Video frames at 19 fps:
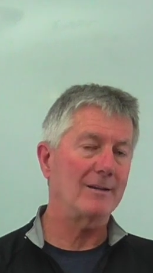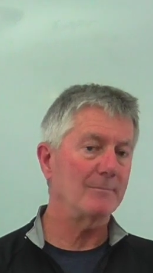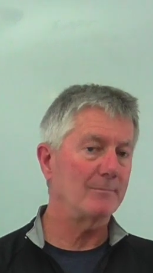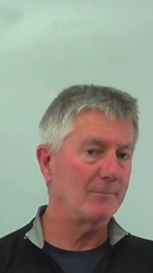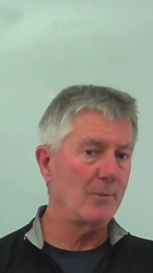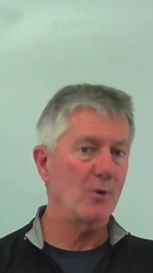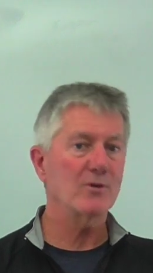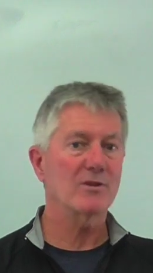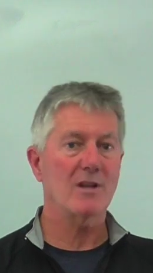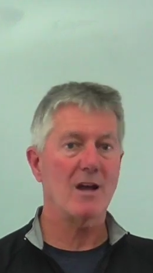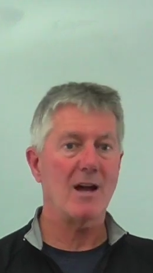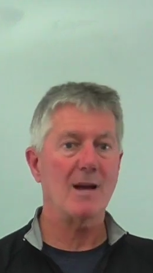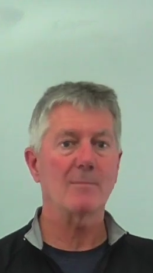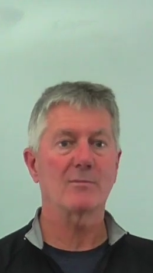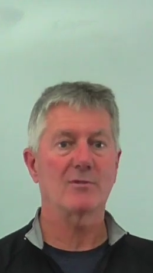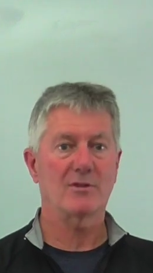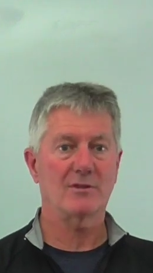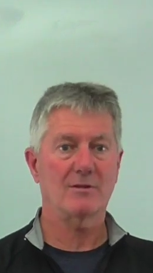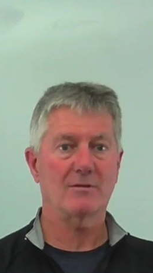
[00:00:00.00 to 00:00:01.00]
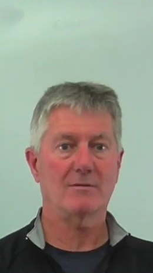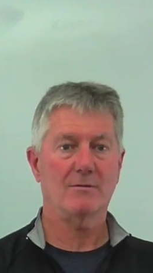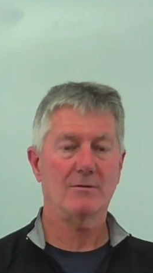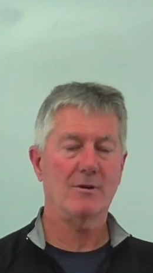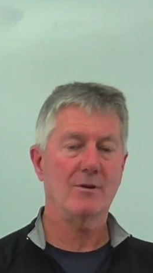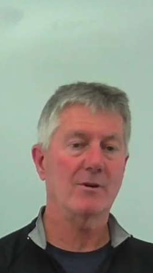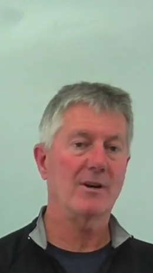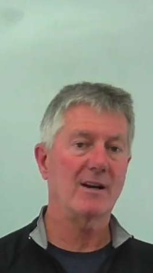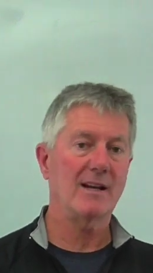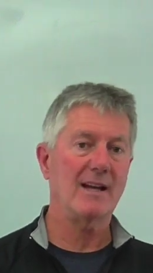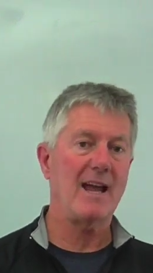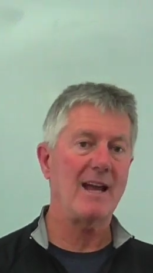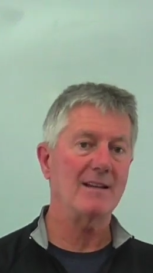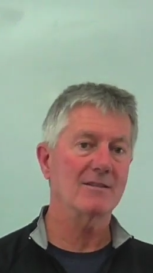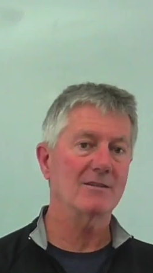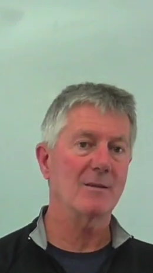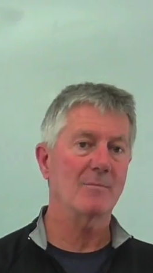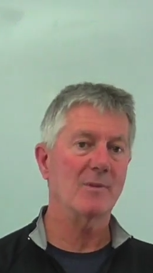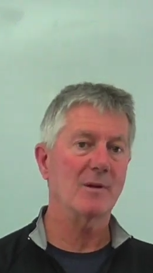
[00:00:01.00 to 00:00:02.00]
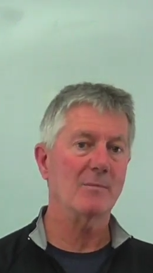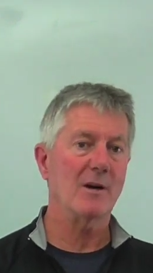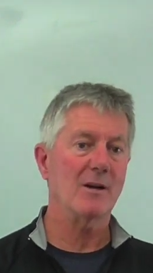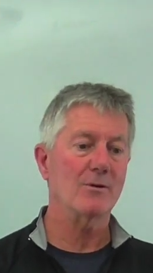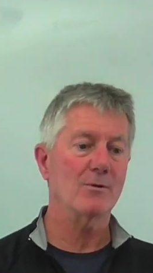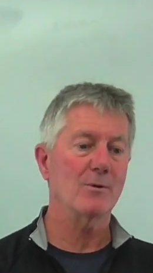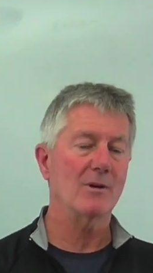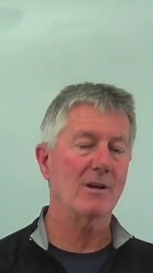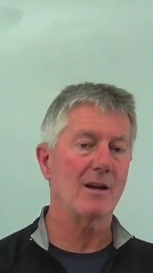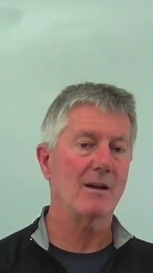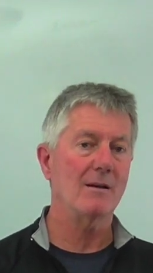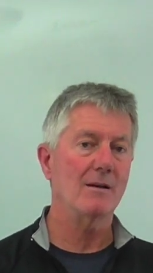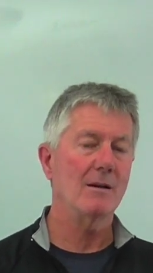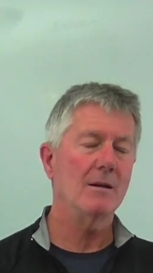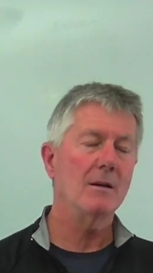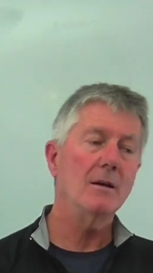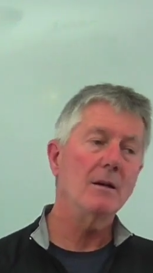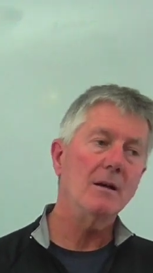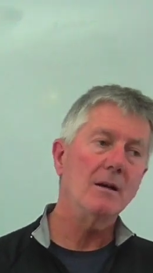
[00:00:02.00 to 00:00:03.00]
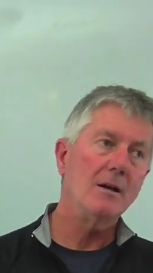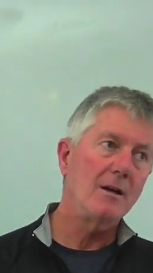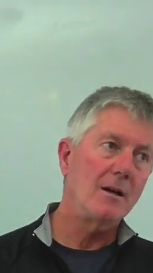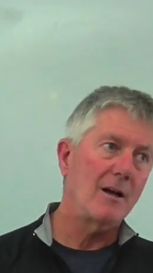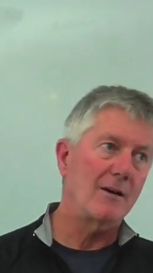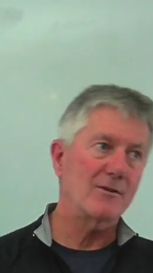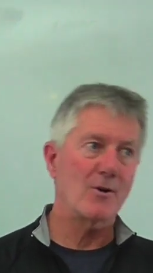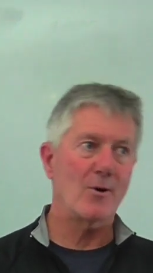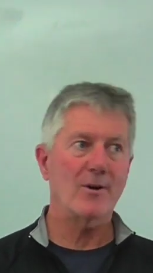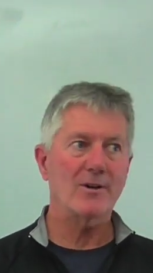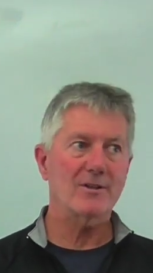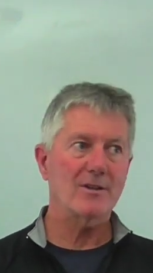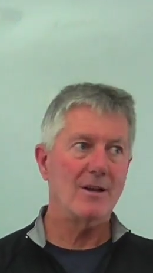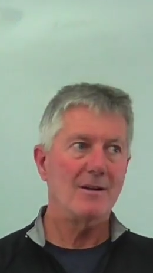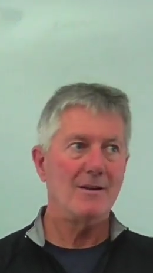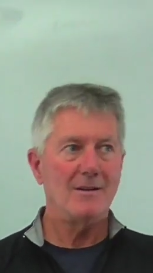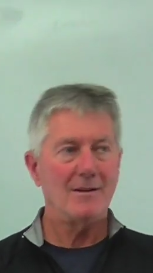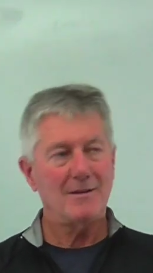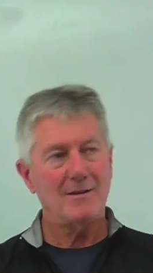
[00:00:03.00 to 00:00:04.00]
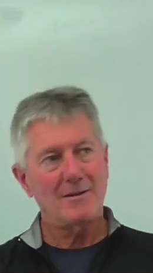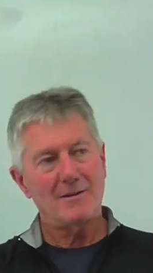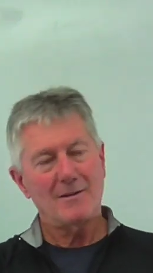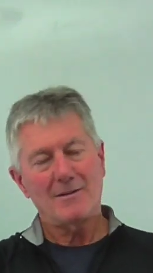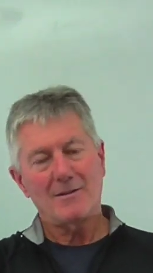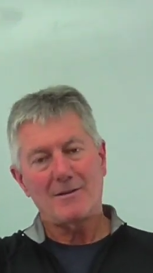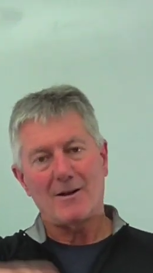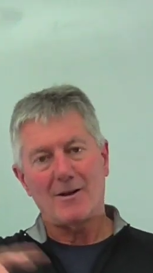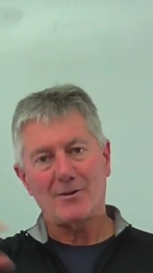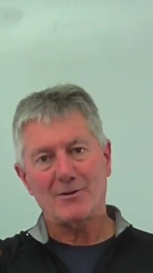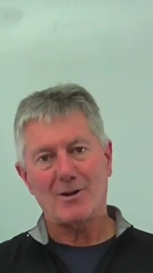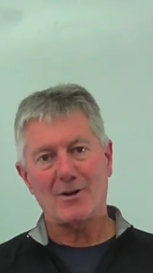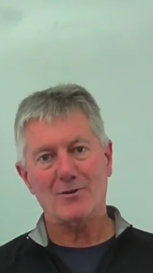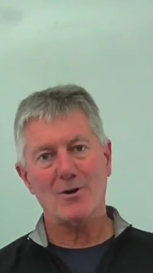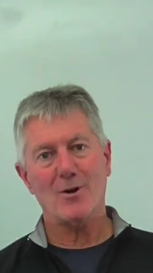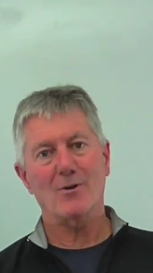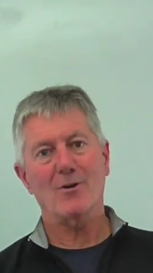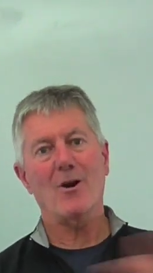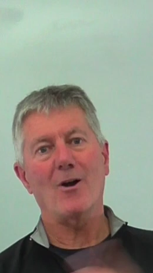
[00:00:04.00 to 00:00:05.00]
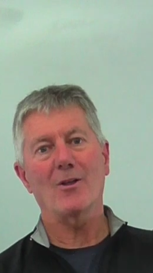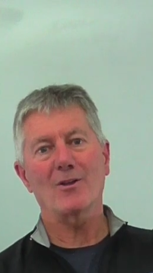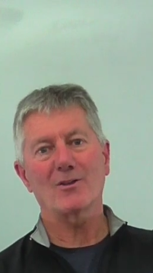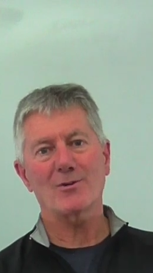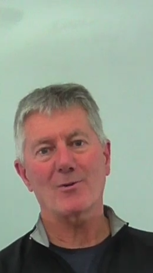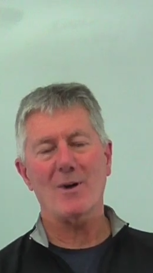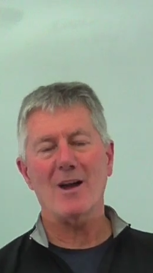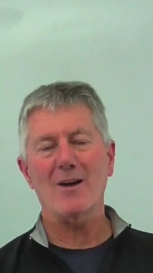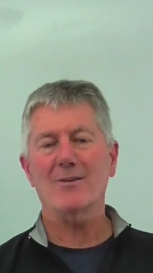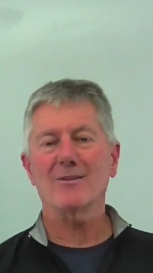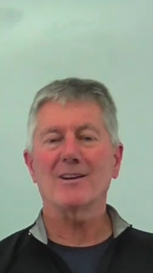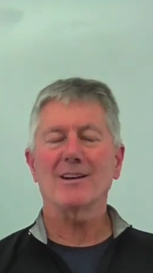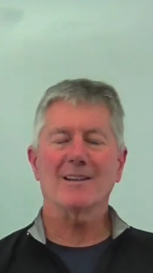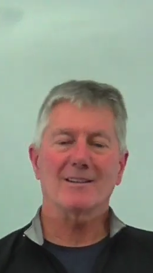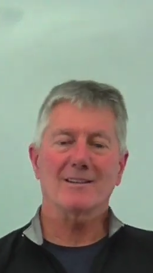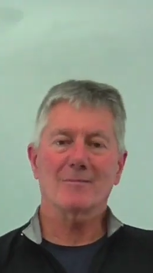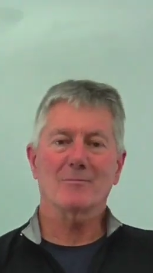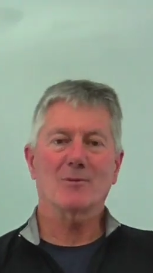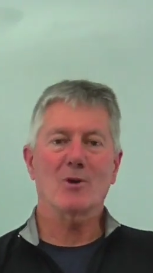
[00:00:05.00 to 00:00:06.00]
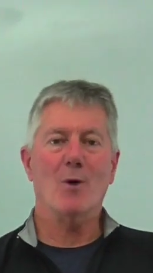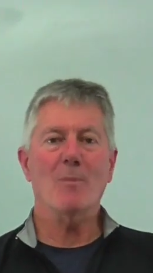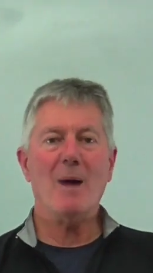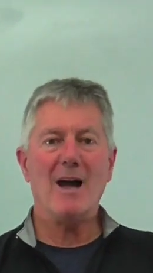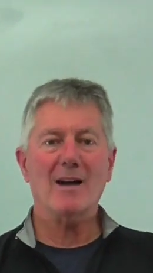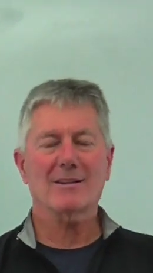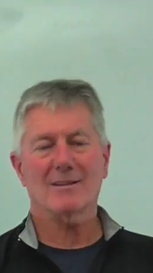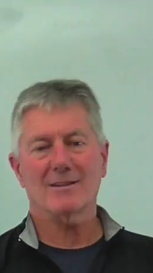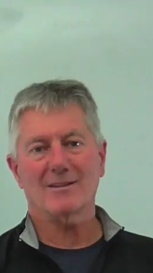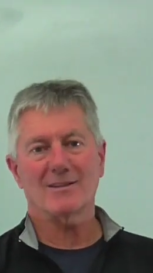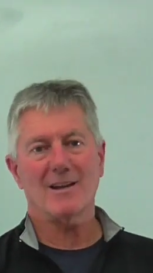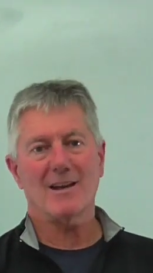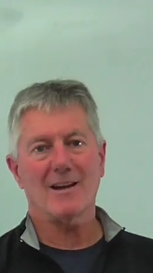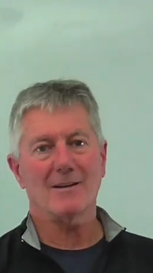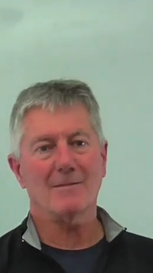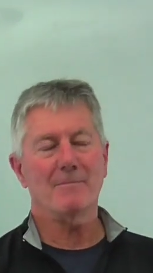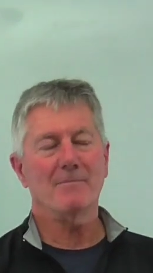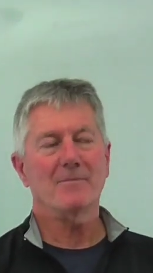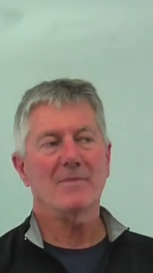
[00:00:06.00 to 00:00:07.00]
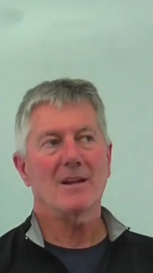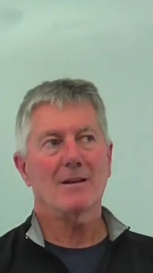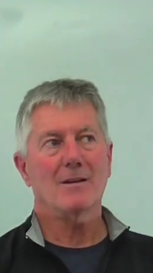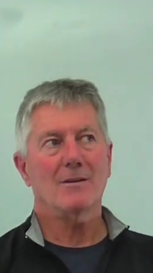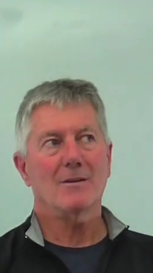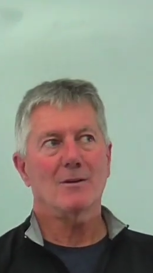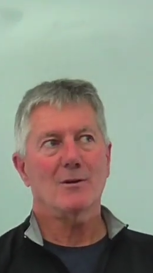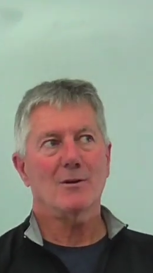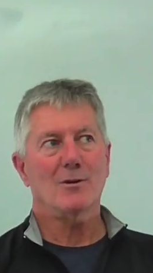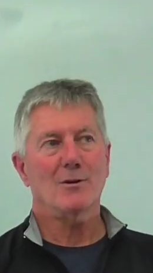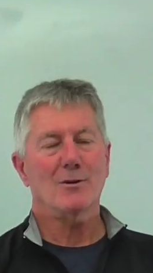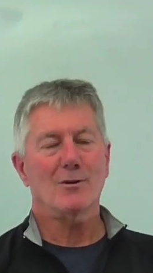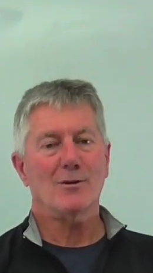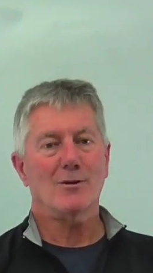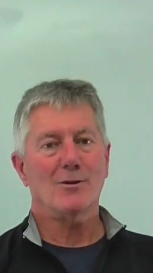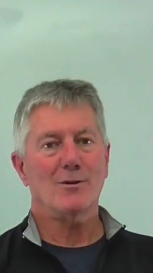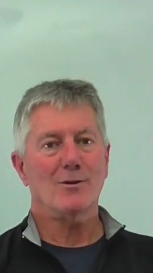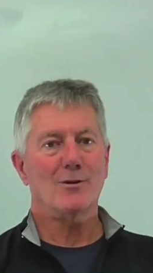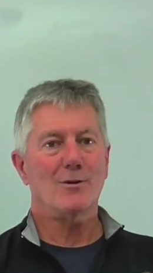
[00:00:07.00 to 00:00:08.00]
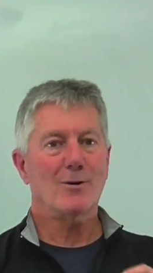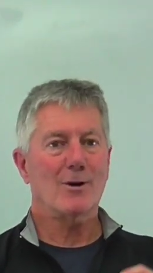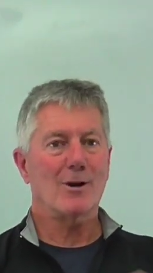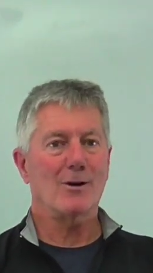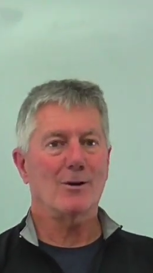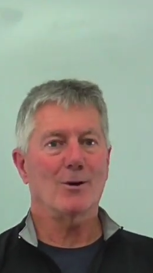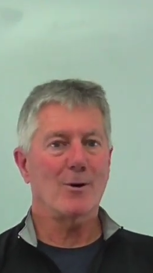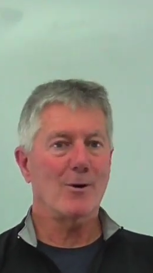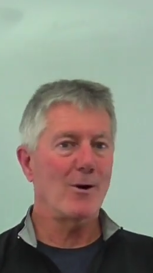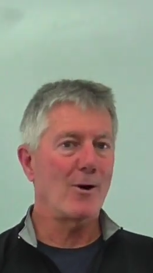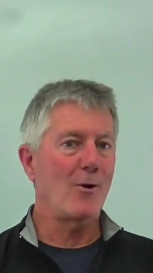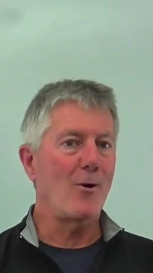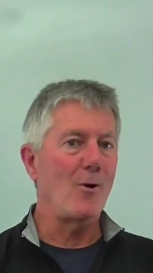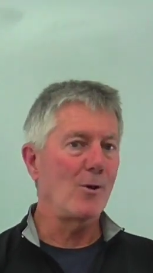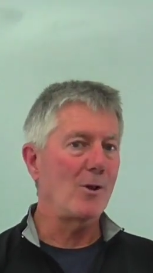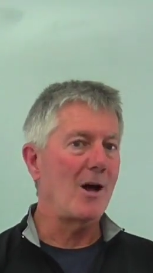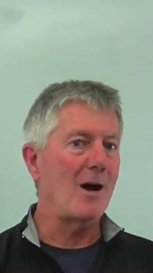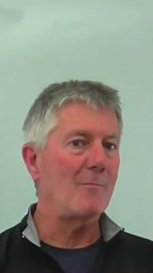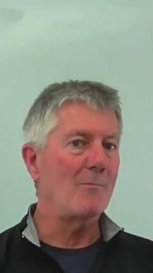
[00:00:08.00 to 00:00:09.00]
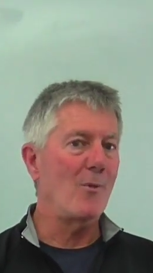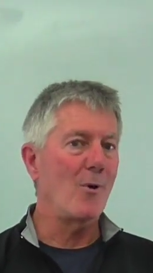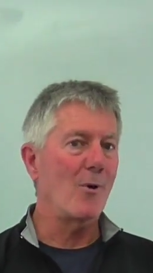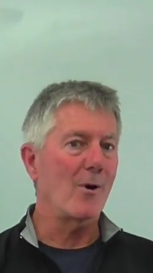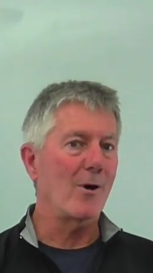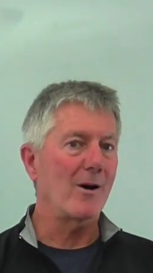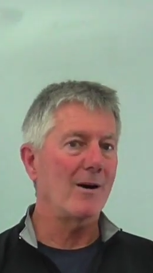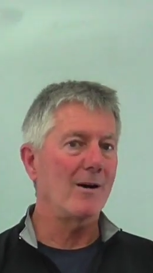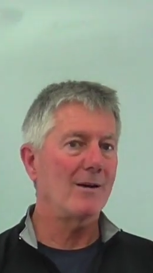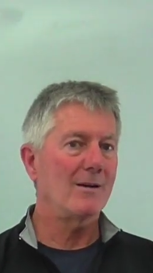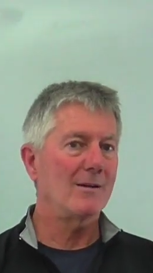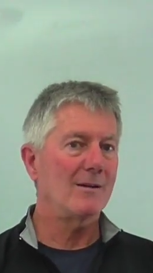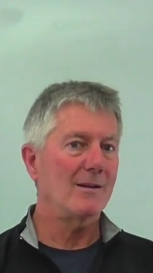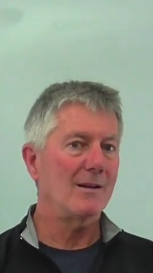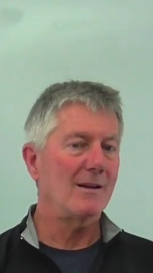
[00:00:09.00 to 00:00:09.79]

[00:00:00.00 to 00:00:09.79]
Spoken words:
Most times you're going to gain something by doing that. Of course, I'm going to turn all this around and go back to saying you're going to learn a whole lot more